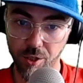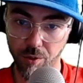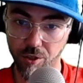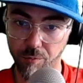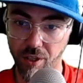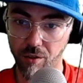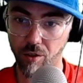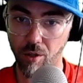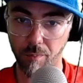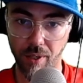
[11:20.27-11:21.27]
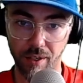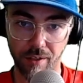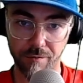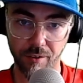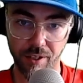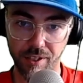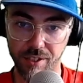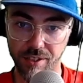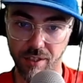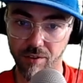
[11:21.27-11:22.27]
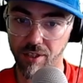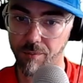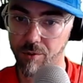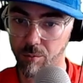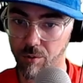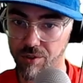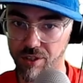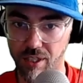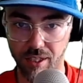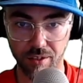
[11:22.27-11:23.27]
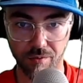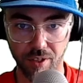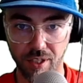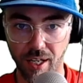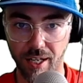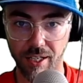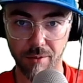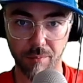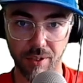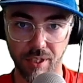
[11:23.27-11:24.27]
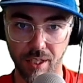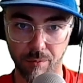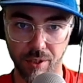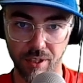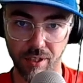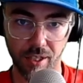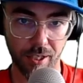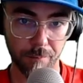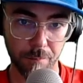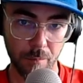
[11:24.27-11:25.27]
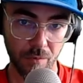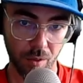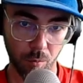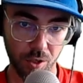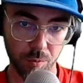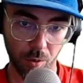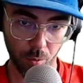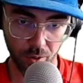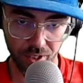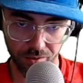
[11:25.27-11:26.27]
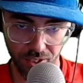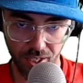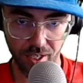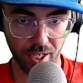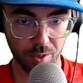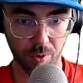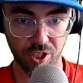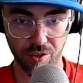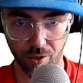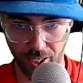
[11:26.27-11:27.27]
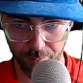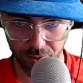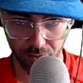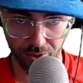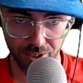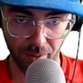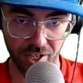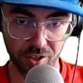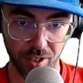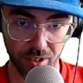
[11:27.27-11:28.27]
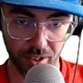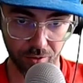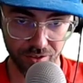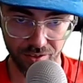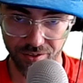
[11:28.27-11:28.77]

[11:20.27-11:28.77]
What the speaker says: We could have been a lot better. Free kicks evened up towards the end of the game, but yeah, we whilst we were winning the hitouts, we just got absolutely smashed in clearances.